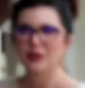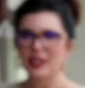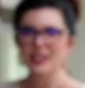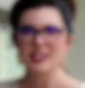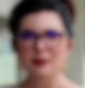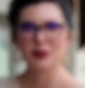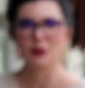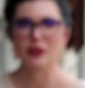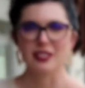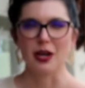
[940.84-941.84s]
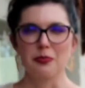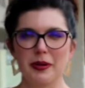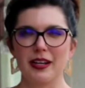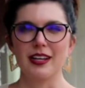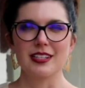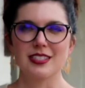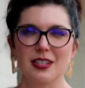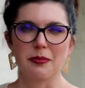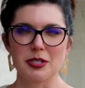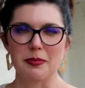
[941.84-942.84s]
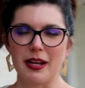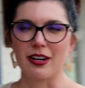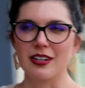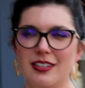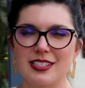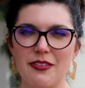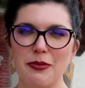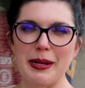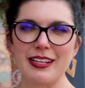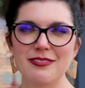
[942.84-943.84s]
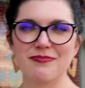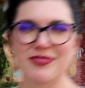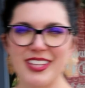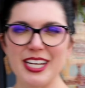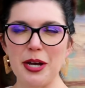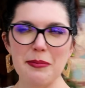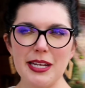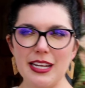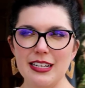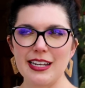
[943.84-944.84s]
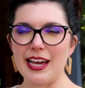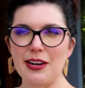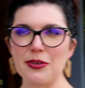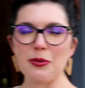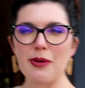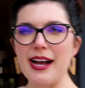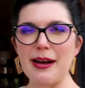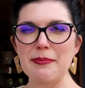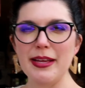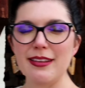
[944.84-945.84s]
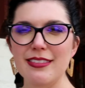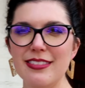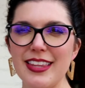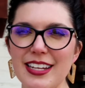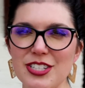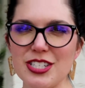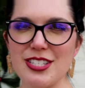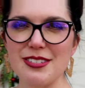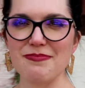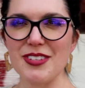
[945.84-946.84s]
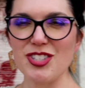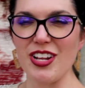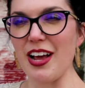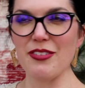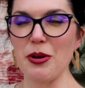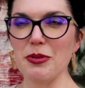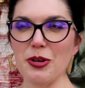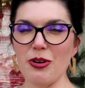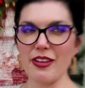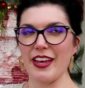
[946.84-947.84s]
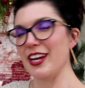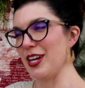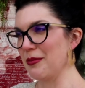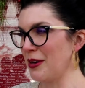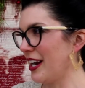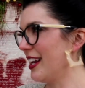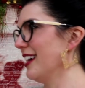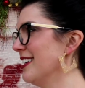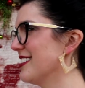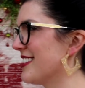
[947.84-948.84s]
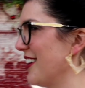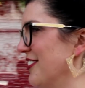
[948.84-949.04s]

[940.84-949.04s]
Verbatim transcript: Anytime the door is open, it's so much better because everybody, they come in. I don't know why, but they just, instead of having an open door, they come right in. So,